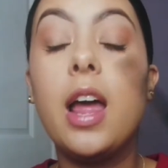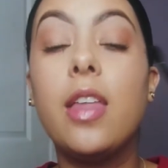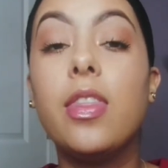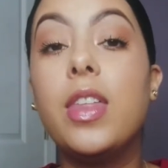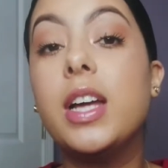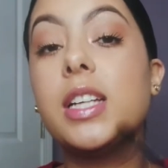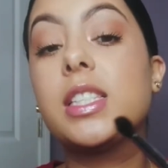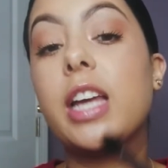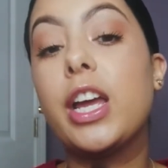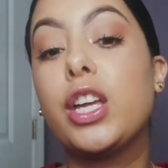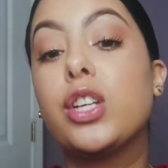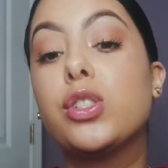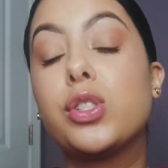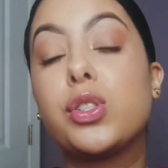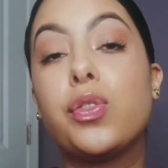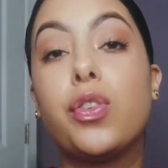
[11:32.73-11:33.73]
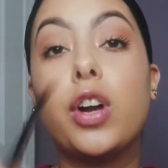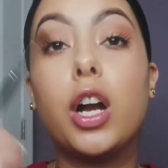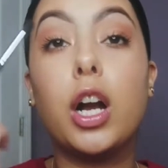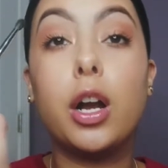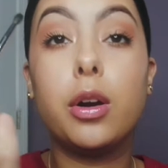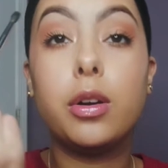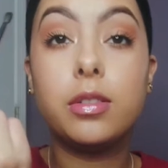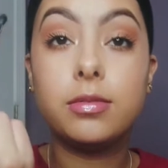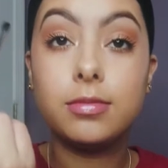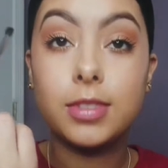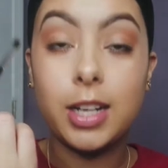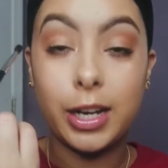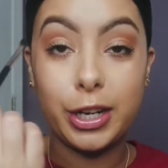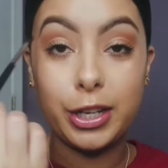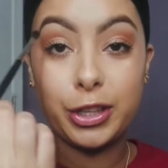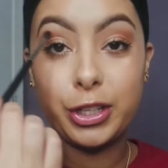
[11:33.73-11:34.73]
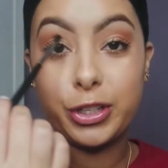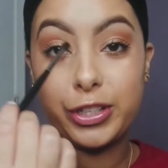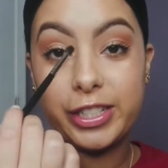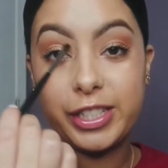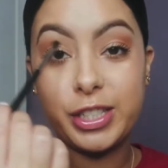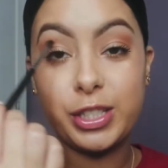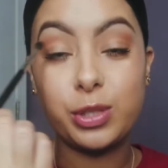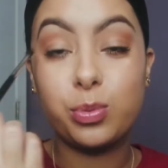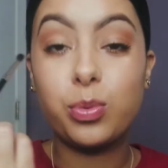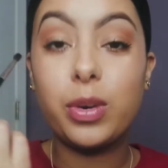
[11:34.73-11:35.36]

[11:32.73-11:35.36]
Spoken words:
This I use for cutting the crease as